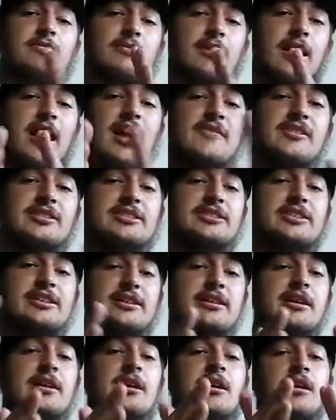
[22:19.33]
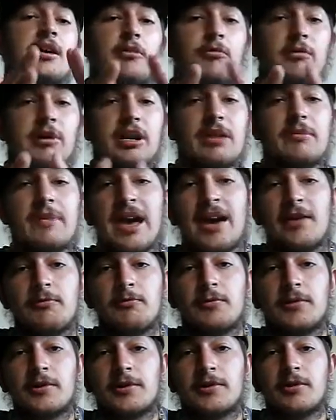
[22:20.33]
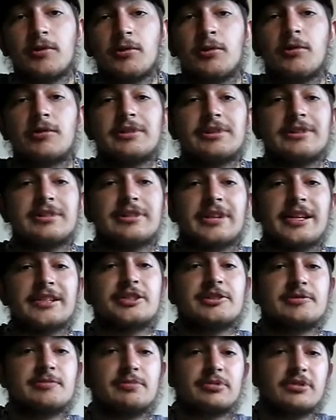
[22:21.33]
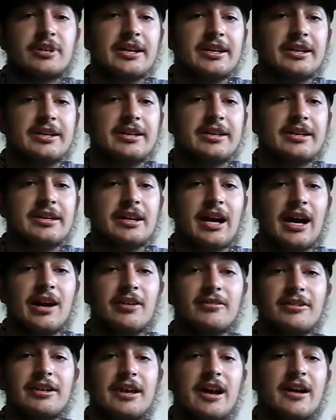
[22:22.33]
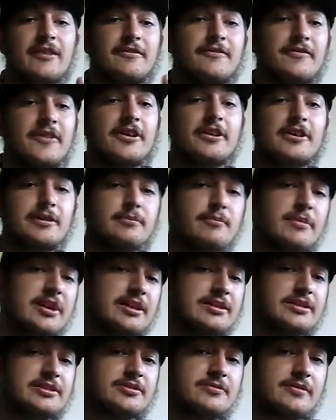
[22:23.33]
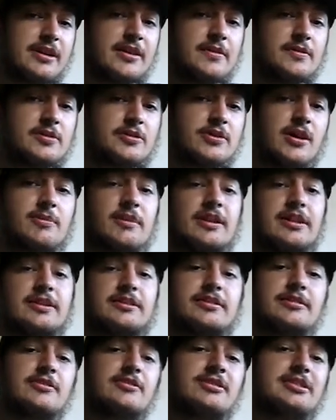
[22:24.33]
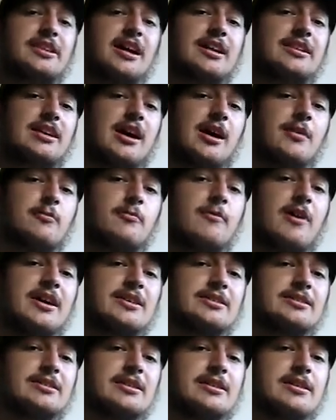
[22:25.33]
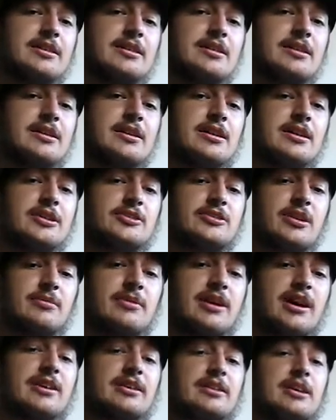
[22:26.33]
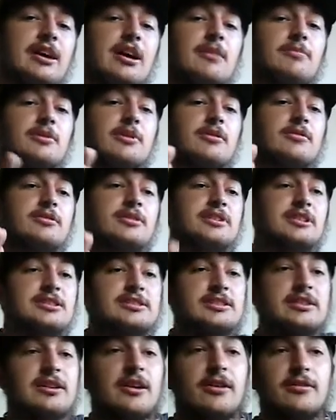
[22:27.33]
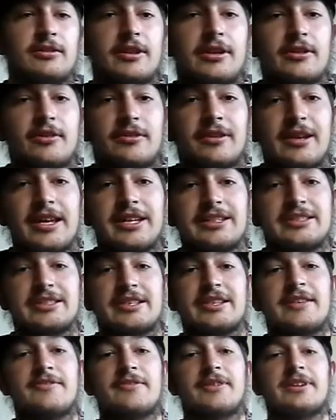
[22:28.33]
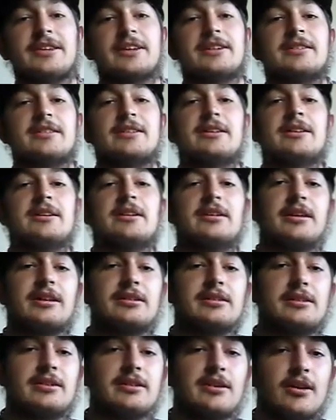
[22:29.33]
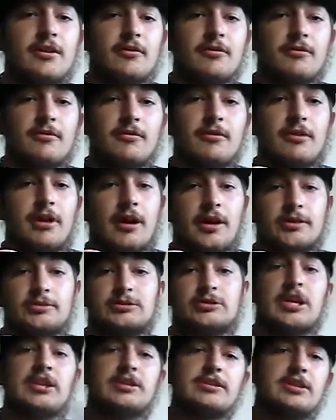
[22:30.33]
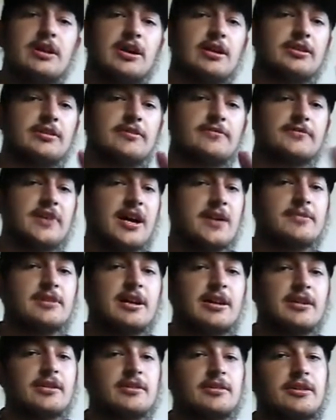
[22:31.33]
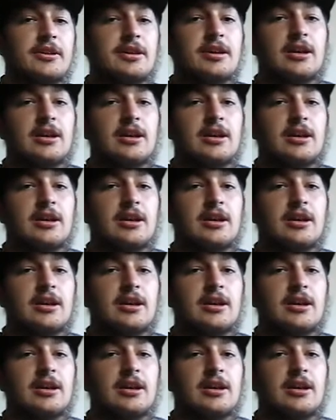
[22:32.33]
obviously when I'm at work on lunch break, I only got 30 minutes, right? So I'm going to use that time wisely. So I'm not going to upload these, little insignificant, $10, $5